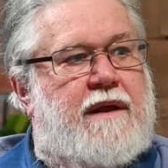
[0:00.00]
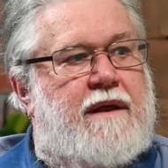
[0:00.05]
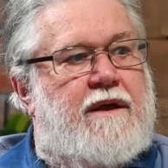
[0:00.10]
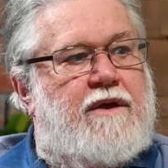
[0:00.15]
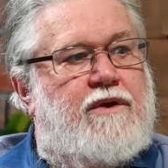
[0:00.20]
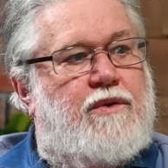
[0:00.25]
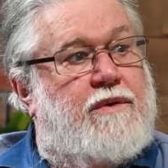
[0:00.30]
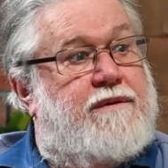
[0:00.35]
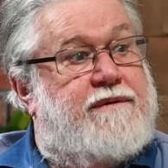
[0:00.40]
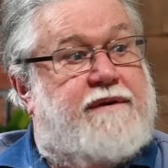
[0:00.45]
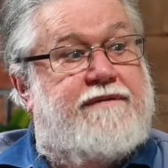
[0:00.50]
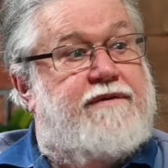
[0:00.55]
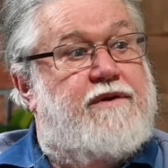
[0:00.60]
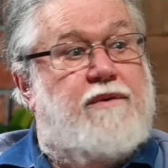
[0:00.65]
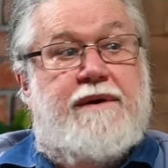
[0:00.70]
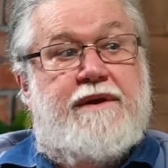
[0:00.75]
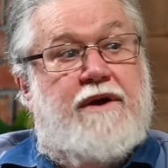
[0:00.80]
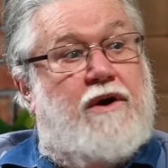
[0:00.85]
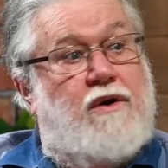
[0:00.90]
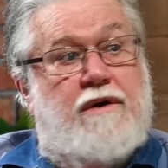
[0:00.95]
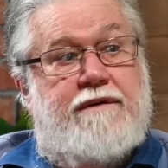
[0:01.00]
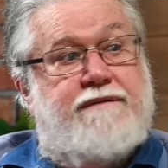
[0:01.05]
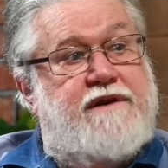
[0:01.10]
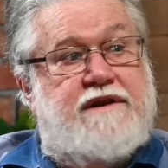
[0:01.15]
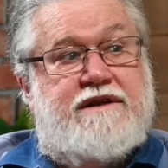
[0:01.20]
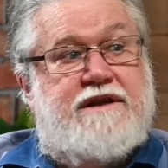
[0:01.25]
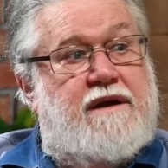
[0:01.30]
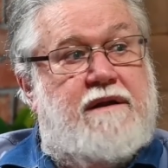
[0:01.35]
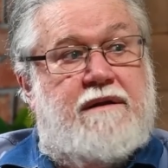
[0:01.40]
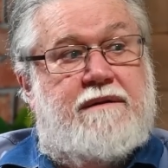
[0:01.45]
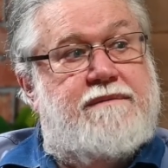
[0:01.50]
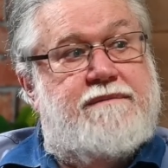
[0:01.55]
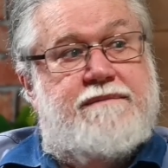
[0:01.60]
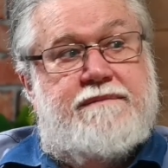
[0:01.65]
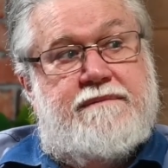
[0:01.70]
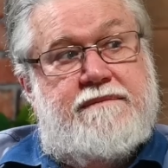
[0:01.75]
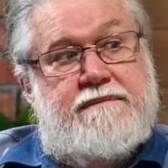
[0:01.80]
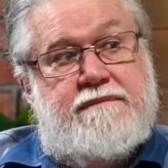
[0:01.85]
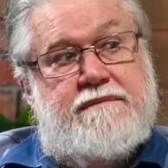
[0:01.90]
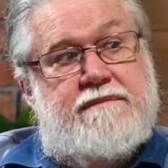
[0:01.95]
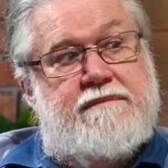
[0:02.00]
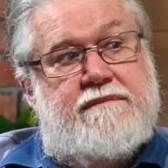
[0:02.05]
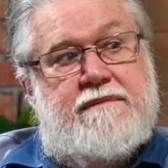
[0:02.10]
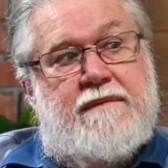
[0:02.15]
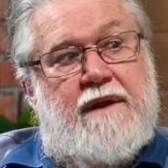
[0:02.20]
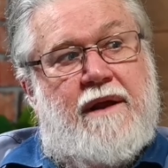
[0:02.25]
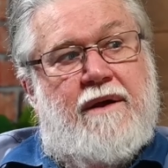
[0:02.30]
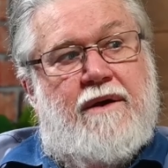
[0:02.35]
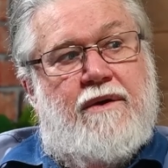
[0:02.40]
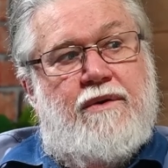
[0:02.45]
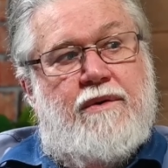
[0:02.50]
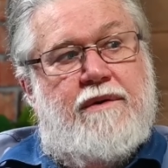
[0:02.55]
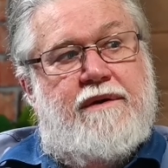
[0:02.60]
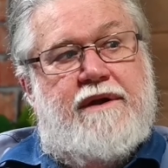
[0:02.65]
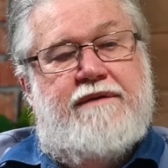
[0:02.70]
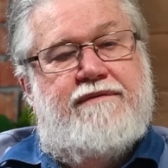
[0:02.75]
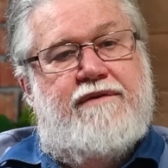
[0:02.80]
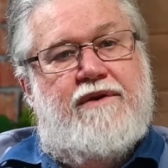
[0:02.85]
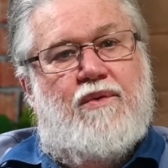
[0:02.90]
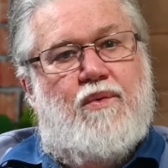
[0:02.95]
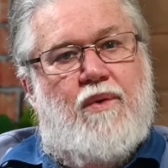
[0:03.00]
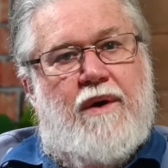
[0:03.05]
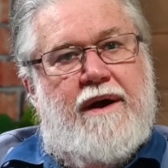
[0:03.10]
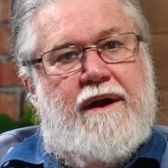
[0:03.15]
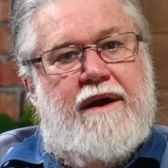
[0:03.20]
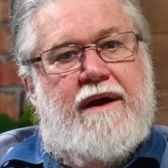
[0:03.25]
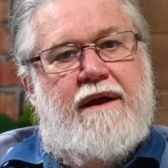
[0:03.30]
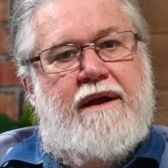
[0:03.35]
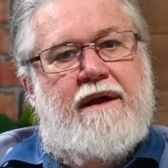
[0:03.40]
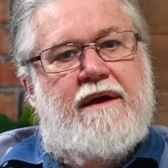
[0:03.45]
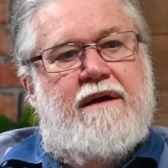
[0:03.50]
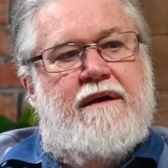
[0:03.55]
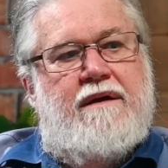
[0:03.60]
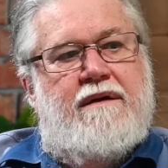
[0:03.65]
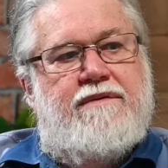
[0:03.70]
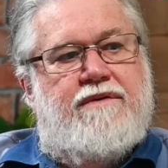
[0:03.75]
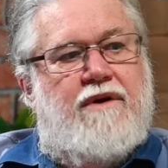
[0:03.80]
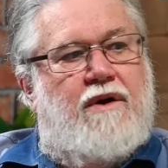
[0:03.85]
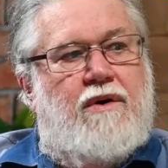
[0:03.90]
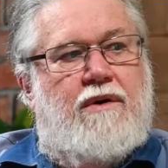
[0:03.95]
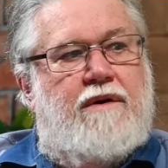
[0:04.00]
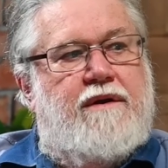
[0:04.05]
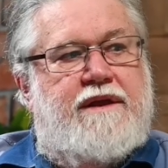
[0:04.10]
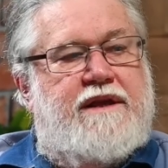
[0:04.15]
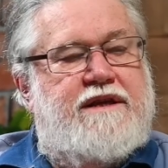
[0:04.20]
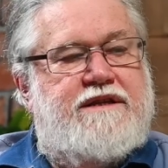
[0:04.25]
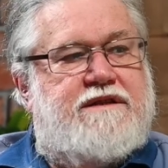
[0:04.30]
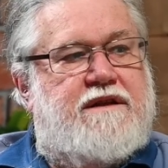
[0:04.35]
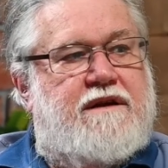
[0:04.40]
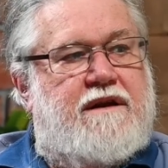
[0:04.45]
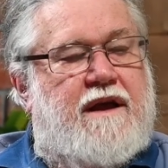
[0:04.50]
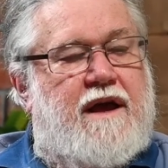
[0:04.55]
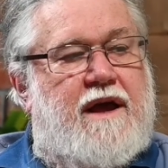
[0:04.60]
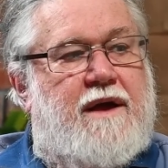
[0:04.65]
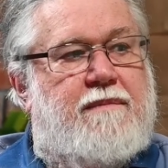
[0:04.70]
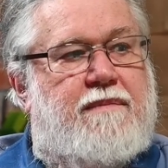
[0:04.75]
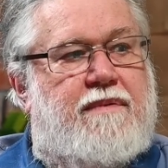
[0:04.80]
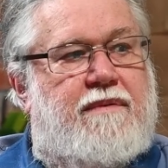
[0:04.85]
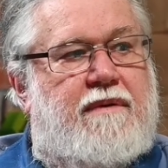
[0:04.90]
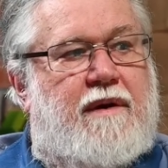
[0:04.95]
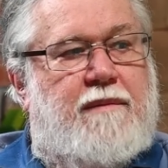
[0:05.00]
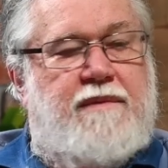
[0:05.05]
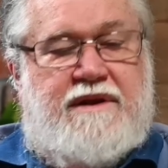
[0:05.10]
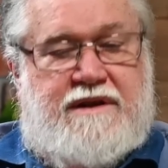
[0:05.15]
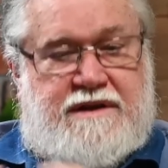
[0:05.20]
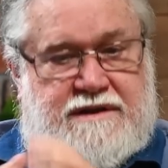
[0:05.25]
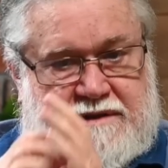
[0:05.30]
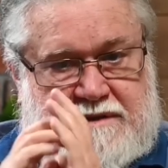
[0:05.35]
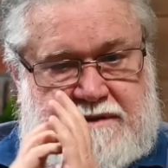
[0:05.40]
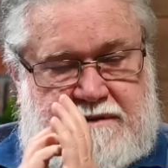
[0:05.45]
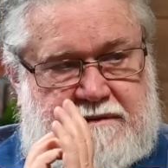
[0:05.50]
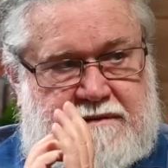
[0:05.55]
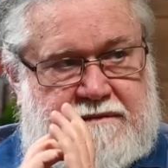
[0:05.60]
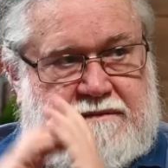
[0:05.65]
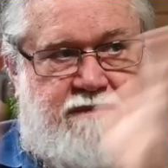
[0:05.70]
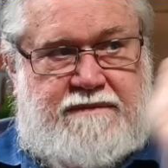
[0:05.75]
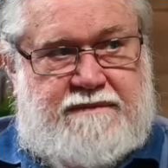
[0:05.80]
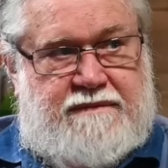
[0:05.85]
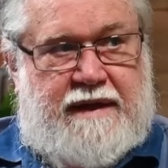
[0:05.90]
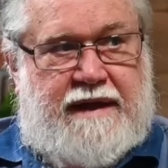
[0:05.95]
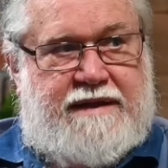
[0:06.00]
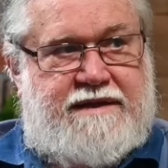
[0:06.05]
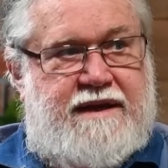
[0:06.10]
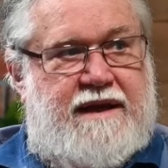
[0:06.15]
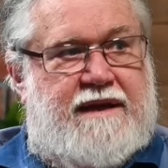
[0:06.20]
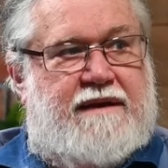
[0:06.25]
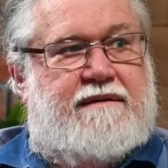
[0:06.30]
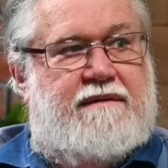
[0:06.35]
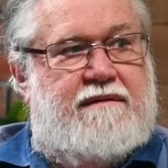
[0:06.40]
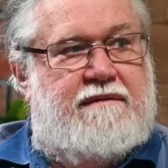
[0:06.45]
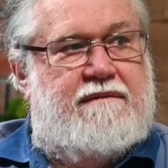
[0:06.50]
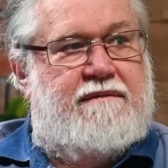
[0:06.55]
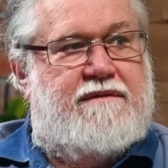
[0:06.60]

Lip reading: You would have given away the whole of Natal. You would have given away the whole of the Eastern Cape. I mean, that's it.